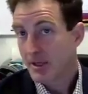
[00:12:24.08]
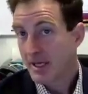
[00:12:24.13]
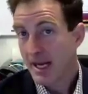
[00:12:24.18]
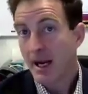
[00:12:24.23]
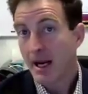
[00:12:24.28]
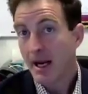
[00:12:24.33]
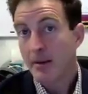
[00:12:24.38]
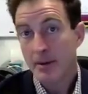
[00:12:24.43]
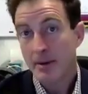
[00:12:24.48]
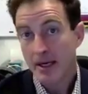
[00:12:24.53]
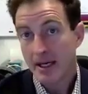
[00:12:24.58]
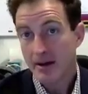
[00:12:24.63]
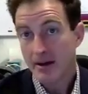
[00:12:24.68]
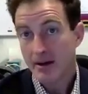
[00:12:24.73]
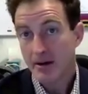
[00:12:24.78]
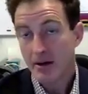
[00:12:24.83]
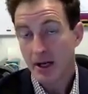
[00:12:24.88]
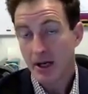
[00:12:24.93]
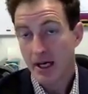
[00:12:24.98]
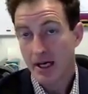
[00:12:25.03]
can
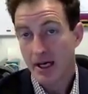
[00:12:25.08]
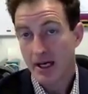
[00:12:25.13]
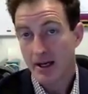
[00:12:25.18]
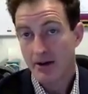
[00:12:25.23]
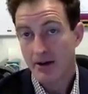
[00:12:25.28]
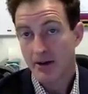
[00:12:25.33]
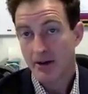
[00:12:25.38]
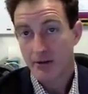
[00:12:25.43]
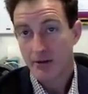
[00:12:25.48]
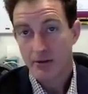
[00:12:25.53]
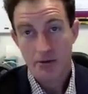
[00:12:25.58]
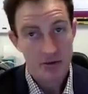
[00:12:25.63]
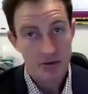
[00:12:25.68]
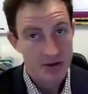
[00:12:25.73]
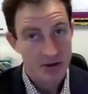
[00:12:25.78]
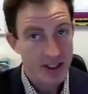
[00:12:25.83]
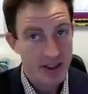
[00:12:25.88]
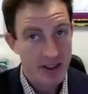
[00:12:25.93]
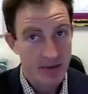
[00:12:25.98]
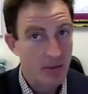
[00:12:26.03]
be
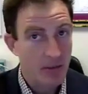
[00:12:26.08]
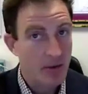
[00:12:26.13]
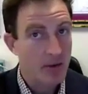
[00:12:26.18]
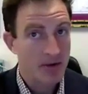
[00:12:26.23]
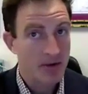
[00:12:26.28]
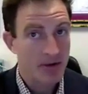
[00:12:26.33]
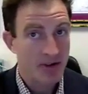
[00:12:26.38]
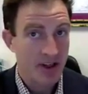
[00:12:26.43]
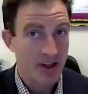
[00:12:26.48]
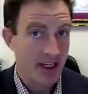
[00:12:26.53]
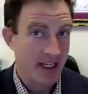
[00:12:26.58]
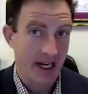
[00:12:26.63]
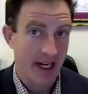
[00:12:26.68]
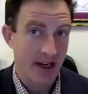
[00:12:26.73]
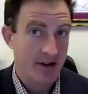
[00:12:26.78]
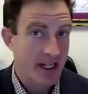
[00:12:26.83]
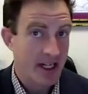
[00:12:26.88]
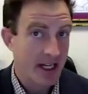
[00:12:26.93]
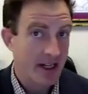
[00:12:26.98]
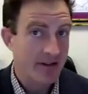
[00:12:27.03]
seen
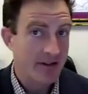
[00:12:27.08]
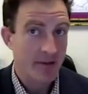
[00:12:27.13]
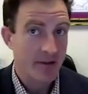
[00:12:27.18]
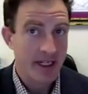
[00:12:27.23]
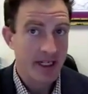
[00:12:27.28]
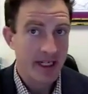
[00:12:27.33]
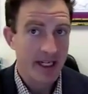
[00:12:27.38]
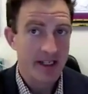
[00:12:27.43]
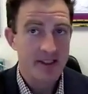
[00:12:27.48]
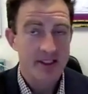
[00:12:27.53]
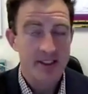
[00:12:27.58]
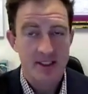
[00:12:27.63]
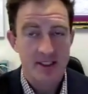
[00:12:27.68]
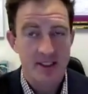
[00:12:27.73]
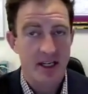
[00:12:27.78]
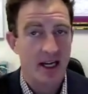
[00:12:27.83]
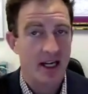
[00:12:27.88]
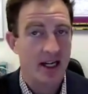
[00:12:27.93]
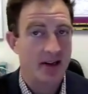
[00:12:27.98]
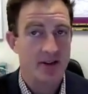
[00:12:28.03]
outside of
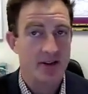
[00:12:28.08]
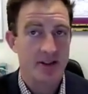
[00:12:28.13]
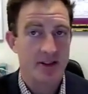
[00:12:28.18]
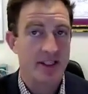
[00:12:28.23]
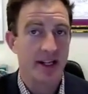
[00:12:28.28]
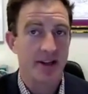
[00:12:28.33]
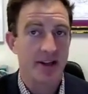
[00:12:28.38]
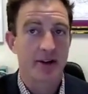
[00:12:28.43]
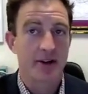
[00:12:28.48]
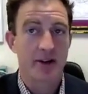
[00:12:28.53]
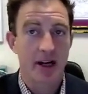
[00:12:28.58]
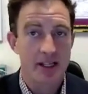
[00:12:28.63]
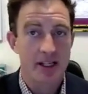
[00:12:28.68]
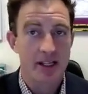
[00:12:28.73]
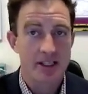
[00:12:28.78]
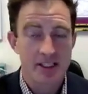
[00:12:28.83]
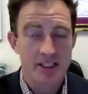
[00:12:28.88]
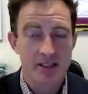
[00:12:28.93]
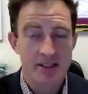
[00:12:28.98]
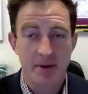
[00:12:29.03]
MDS due to other
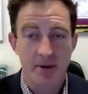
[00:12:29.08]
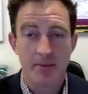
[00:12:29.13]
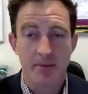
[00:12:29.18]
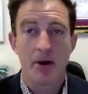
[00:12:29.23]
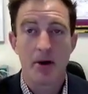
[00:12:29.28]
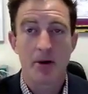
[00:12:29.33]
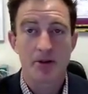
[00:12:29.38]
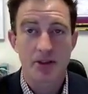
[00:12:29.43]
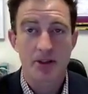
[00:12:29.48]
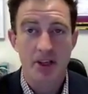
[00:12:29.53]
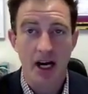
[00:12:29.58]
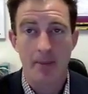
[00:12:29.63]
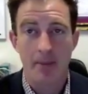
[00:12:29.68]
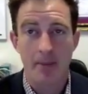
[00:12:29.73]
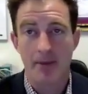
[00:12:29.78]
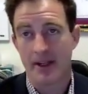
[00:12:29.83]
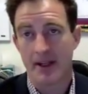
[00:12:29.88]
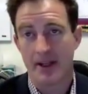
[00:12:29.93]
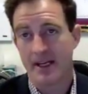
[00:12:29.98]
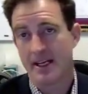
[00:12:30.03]
causes, but most
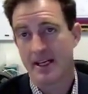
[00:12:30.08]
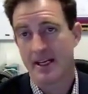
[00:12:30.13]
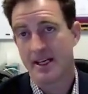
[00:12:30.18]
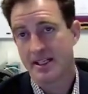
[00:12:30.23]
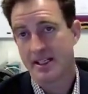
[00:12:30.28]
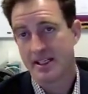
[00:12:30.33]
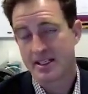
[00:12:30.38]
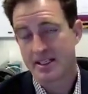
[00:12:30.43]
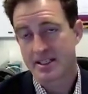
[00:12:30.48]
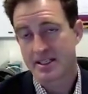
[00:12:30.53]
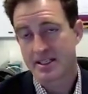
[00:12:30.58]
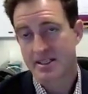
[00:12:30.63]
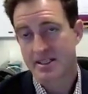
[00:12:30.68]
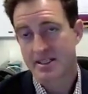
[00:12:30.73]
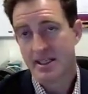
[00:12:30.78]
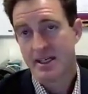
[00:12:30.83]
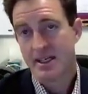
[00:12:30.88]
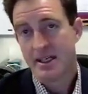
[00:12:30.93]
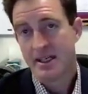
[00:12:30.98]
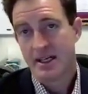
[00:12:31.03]
commonly
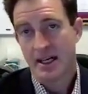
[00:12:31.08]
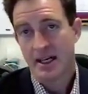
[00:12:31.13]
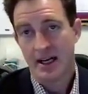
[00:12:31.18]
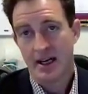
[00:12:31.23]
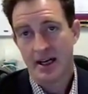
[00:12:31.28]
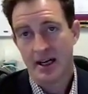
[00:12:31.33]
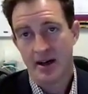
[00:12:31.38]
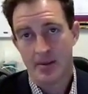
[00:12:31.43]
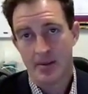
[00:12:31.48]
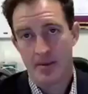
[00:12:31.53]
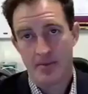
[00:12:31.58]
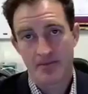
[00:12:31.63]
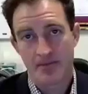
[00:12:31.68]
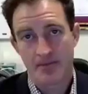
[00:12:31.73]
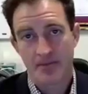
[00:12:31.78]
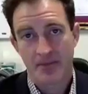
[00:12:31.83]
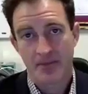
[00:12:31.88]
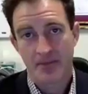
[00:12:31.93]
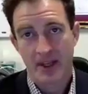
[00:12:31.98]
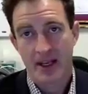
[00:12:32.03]
is
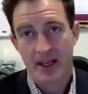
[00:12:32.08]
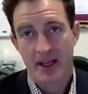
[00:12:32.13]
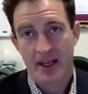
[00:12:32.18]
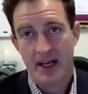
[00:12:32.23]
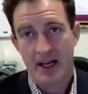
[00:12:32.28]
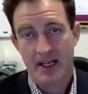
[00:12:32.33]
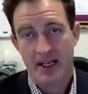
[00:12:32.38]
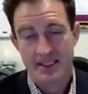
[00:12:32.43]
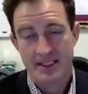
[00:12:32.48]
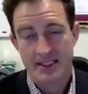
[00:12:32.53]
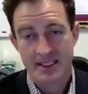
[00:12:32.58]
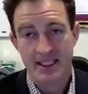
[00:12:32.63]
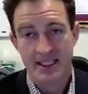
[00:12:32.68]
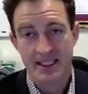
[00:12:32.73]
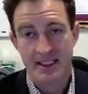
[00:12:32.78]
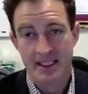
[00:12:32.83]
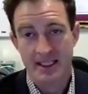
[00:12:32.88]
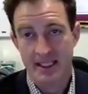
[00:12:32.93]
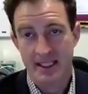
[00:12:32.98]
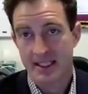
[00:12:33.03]

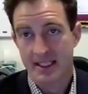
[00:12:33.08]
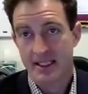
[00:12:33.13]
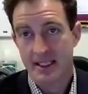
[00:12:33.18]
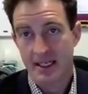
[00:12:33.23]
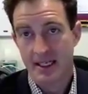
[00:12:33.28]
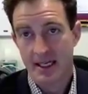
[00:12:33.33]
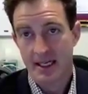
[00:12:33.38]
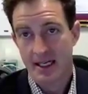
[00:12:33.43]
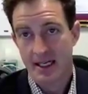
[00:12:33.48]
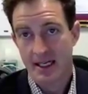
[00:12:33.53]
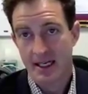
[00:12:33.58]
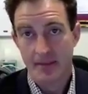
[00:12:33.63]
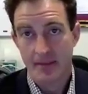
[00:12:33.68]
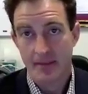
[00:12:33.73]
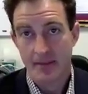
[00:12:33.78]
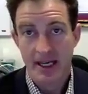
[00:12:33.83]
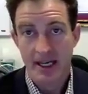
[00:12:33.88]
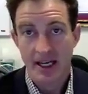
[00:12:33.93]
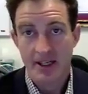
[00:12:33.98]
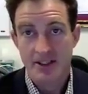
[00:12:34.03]
seen in
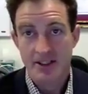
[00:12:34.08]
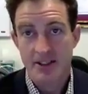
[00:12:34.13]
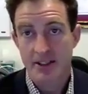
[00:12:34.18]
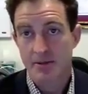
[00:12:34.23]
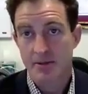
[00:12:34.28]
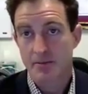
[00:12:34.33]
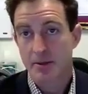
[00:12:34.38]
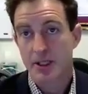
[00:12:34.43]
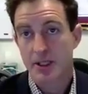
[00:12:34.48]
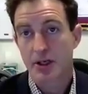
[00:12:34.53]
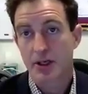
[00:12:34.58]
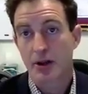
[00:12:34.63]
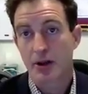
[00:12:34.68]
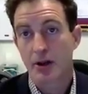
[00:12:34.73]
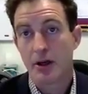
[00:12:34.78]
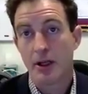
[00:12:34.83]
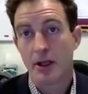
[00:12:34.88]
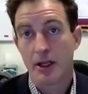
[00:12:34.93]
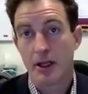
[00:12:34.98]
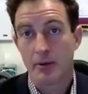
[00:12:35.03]
MDS,
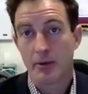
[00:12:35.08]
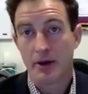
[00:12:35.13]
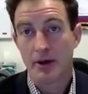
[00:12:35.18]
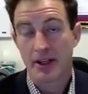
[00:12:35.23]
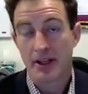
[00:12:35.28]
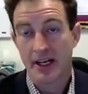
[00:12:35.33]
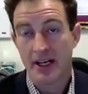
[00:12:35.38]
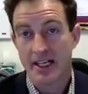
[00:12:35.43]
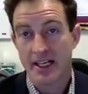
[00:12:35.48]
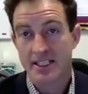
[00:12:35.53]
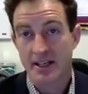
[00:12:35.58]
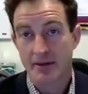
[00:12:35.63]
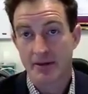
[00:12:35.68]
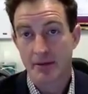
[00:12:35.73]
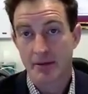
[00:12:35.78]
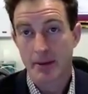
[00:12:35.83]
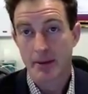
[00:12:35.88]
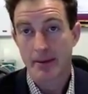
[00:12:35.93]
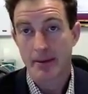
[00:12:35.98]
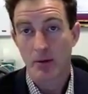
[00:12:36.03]
particularly with an
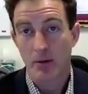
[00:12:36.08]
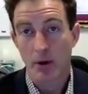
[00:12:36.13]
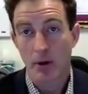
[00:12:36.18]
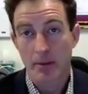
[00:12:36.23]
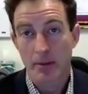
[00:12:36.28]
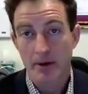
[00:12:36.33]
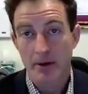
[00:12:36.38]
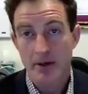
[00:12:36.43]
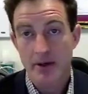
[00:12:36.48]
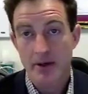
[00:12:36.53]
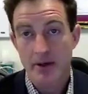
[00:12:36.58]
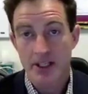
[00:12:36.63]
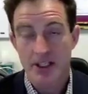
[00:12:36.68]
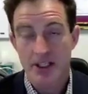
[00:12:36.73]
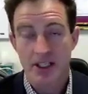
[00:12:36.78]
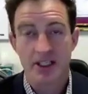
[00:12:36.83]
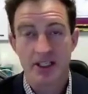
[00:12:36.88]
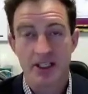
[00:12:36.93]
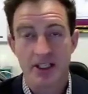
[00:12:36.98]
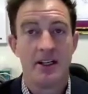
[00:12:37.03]
SF3B1
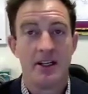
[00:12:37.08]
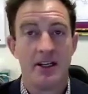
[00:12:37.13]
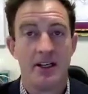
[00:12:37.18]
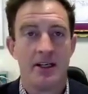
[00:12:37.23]
mutation.